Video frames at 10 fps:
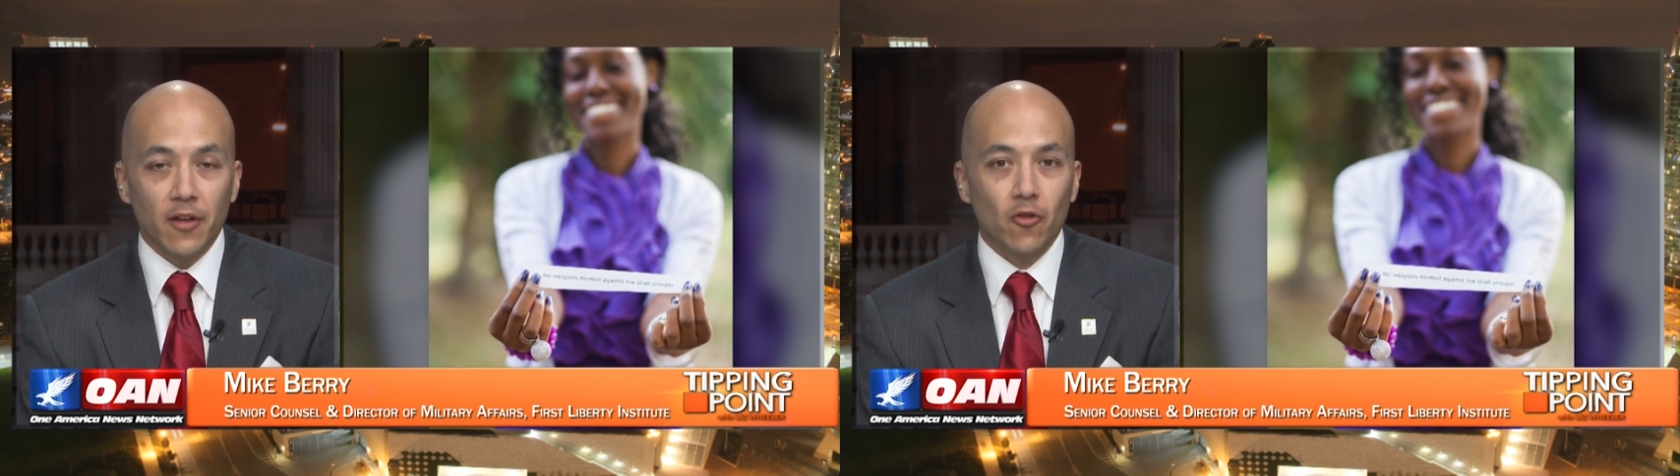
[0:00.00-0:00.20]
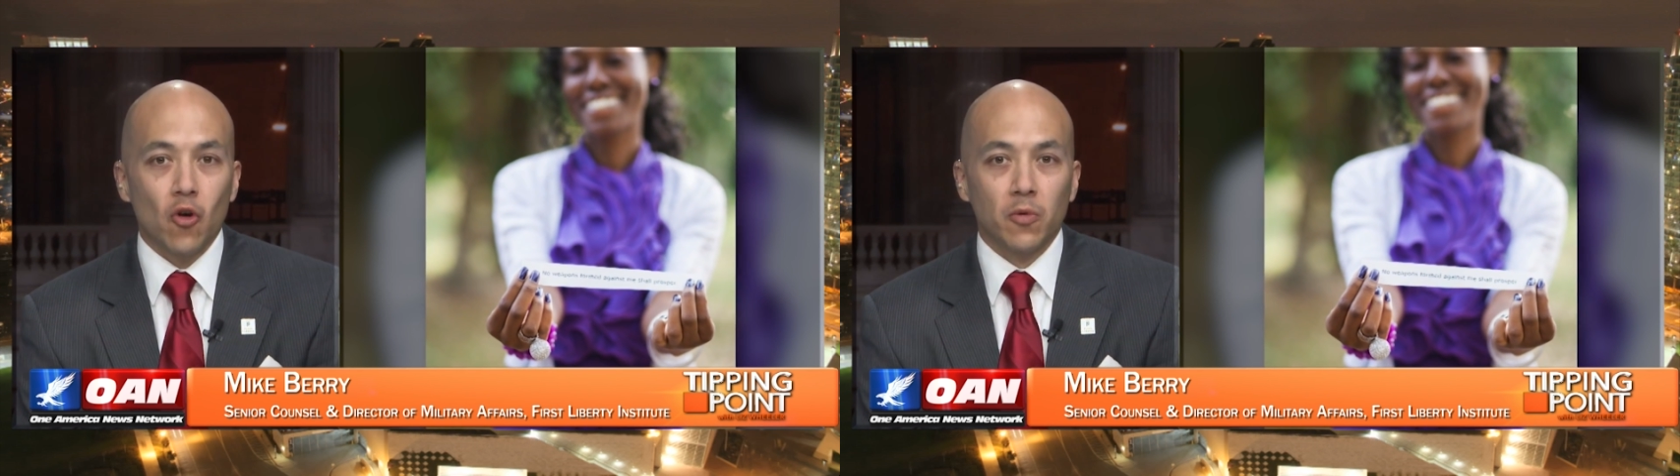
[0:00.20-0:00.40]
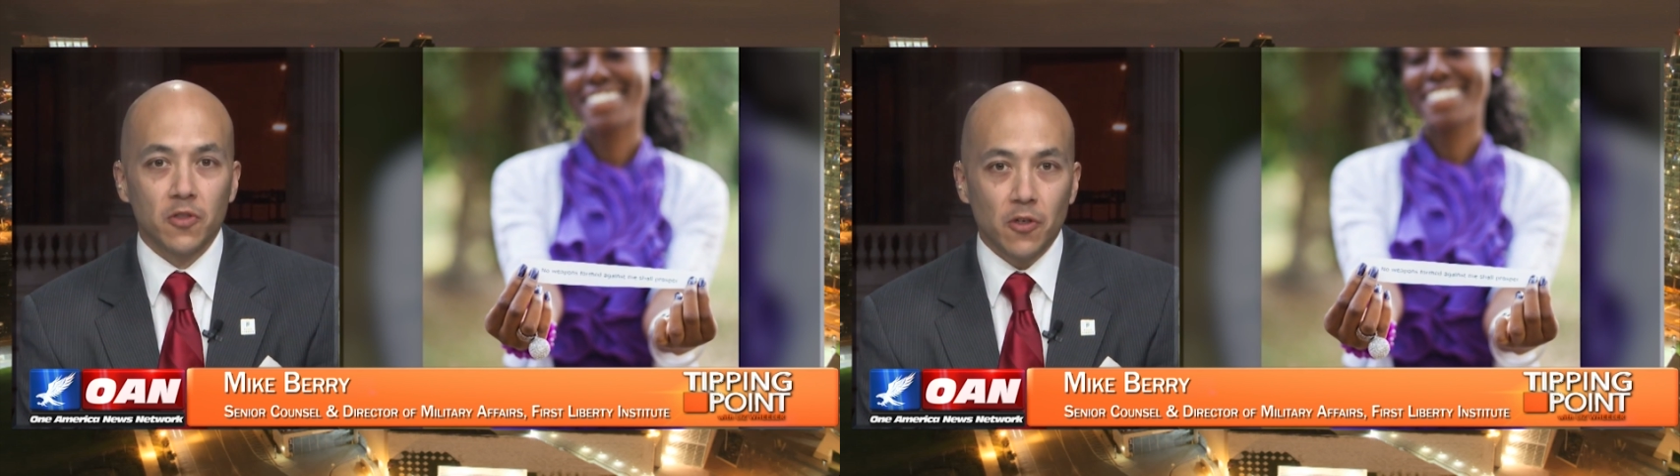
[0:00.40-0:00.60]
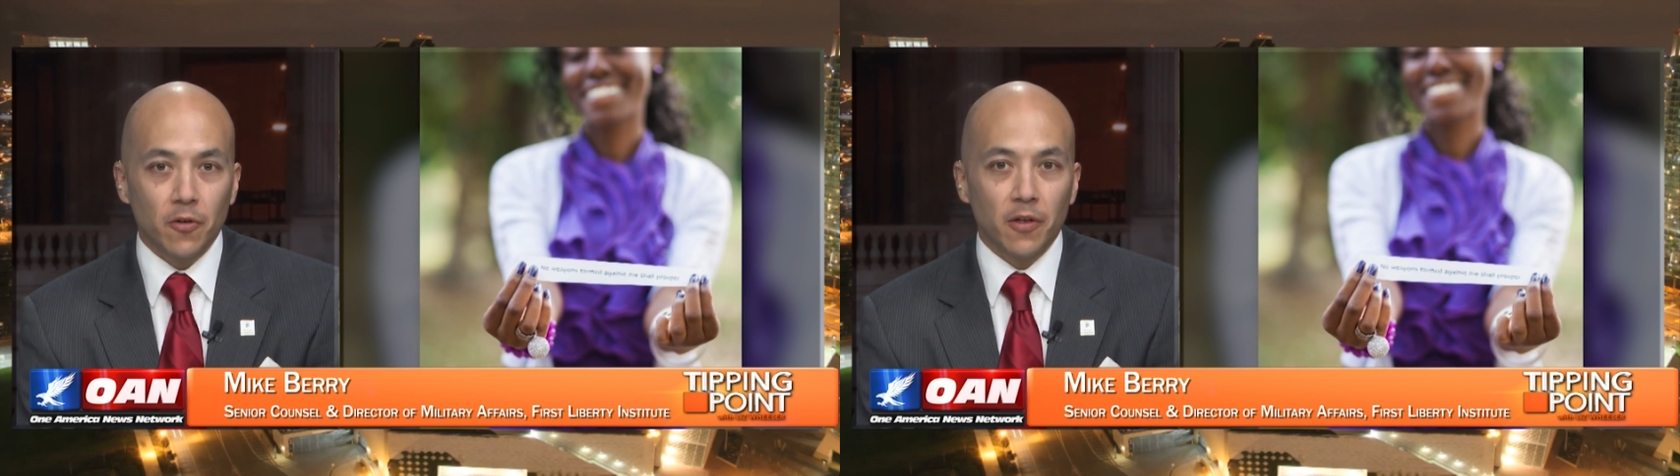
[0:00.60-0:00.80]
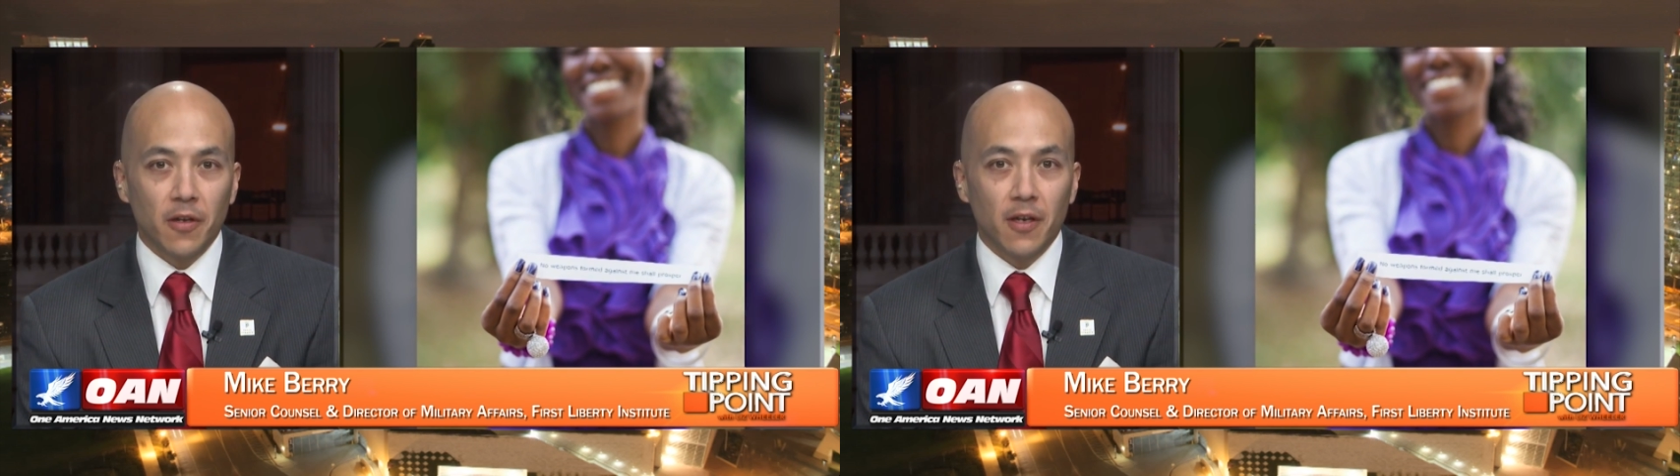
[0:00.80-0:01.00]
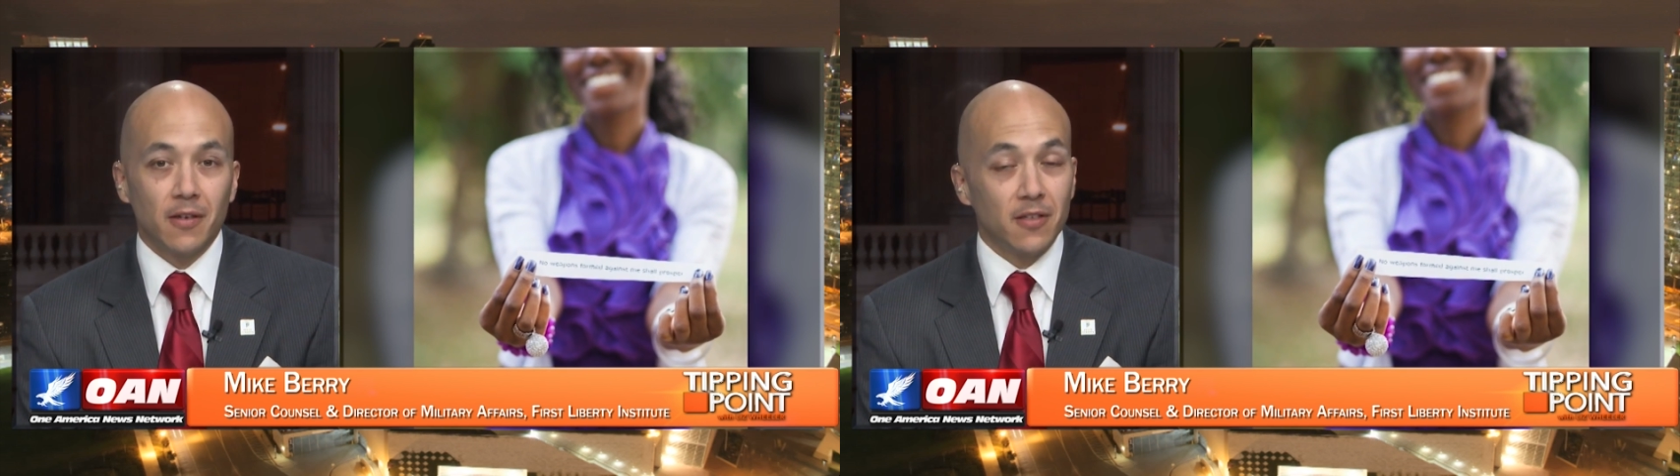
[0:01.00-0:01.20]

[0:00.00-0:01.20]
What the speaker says: Lance Corporal Sterling did,